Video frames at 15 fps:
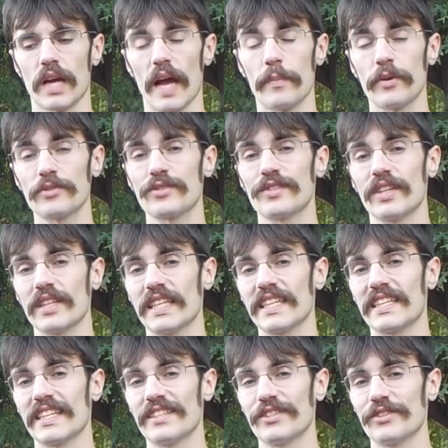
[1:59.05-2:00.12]
I posted the link
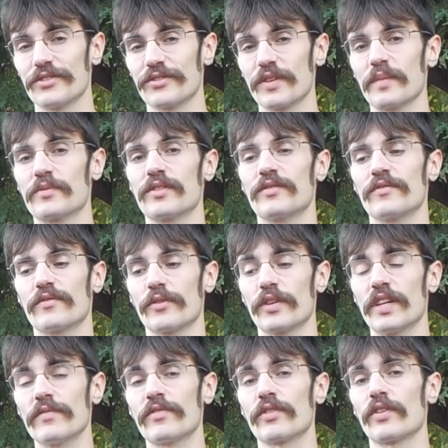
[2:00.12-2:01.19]
in the description for an
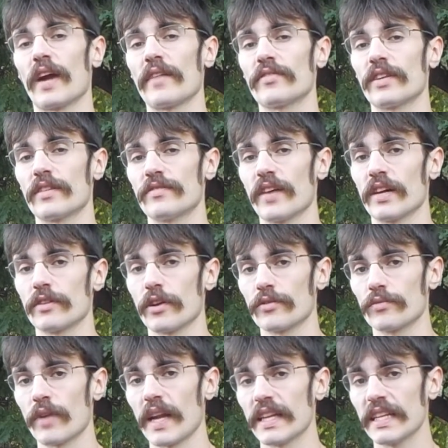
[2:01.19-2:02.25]
infographic that I found on
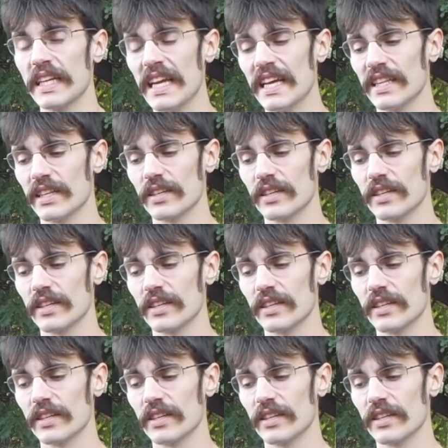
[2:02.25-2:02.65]
Reddit that